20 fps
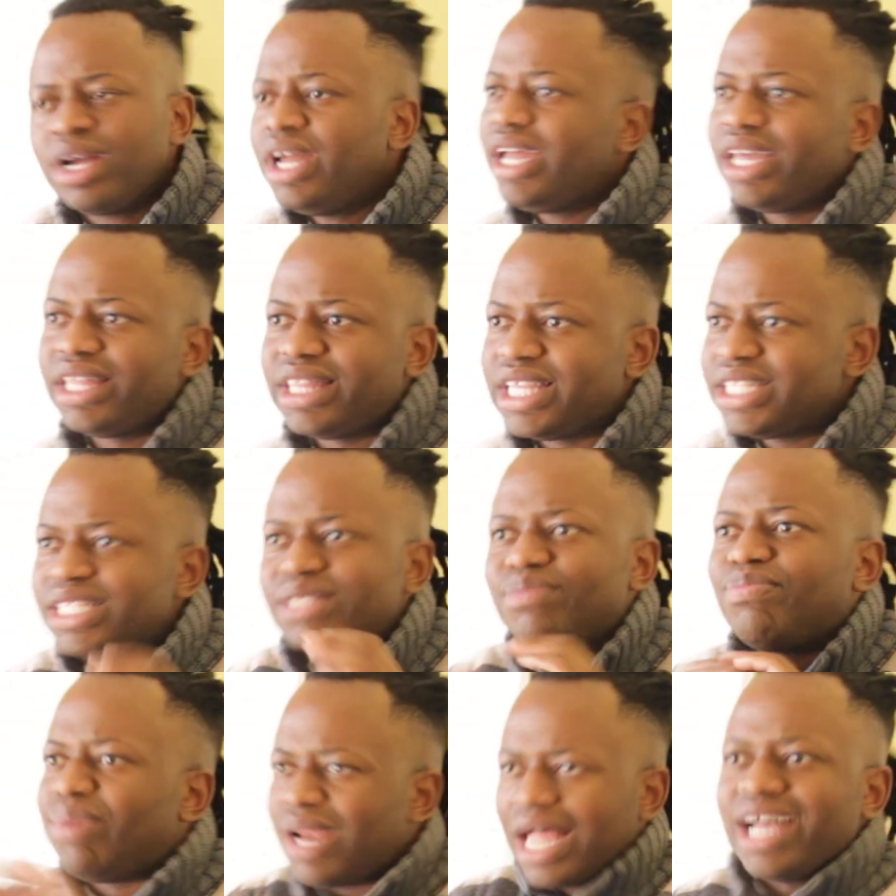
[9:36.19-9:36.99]
and they
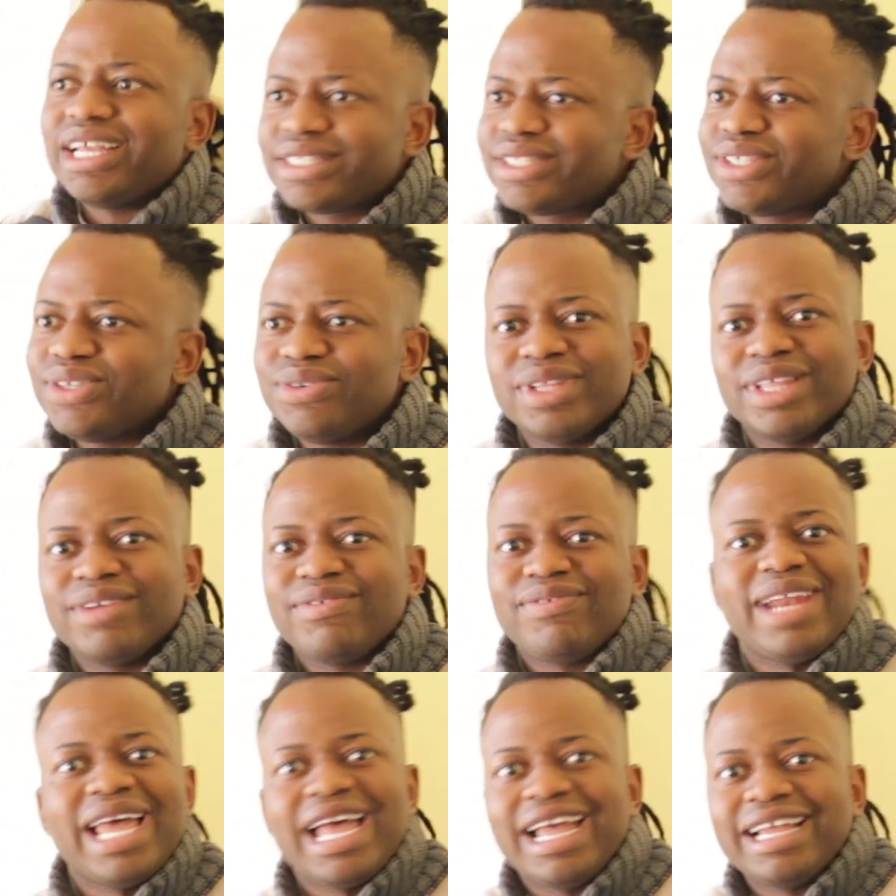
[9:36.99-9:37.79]
just blast you with a
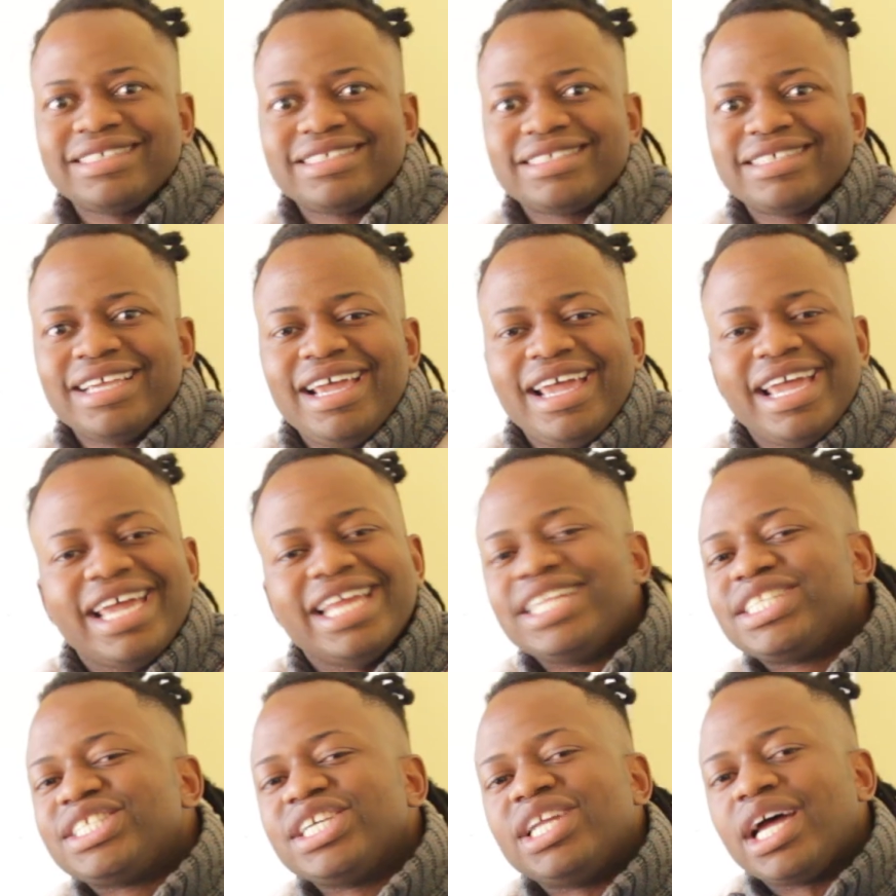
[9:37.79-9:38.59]
flash and
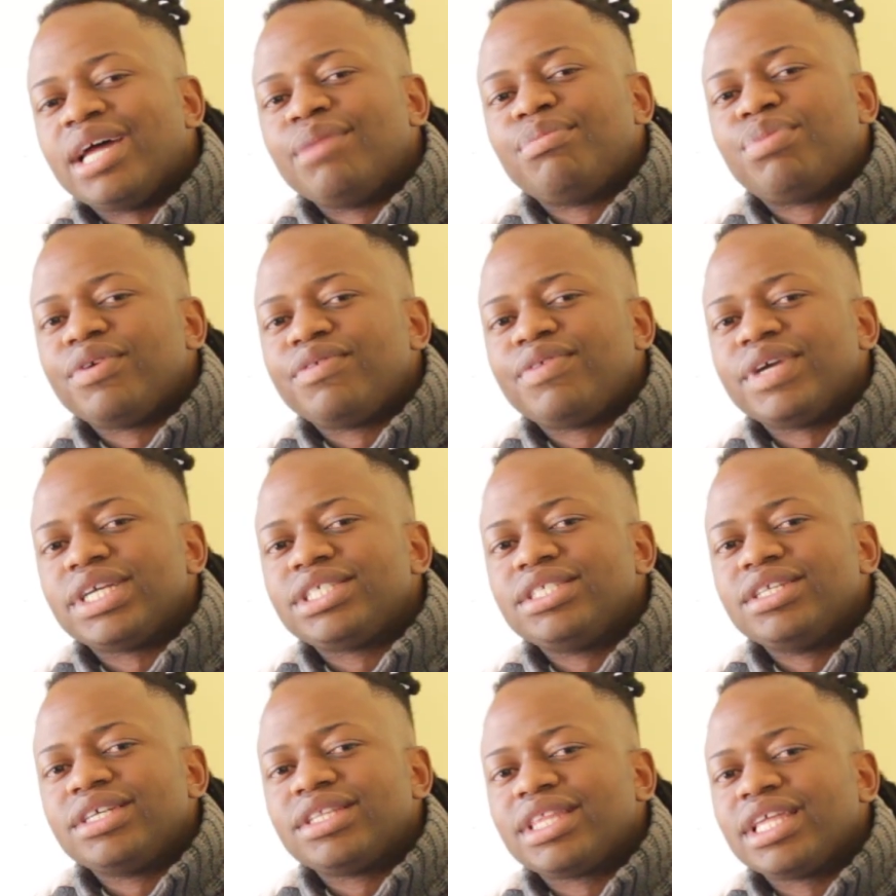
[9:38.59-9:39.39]
it's an
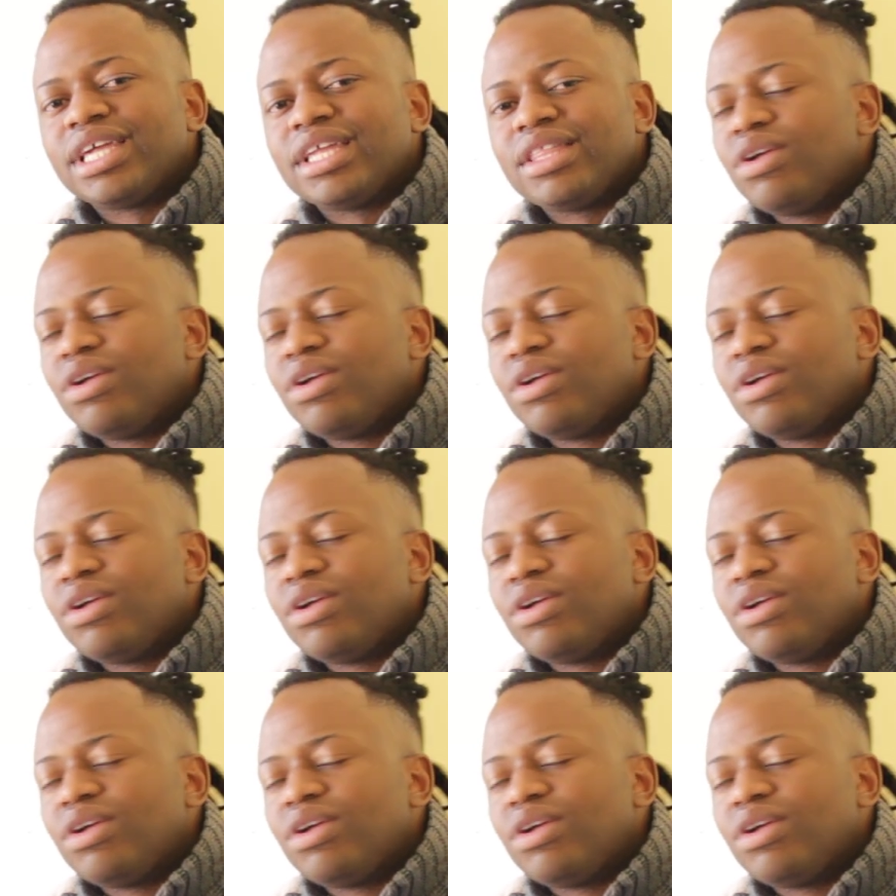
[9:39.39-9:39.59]
unprofessional thing.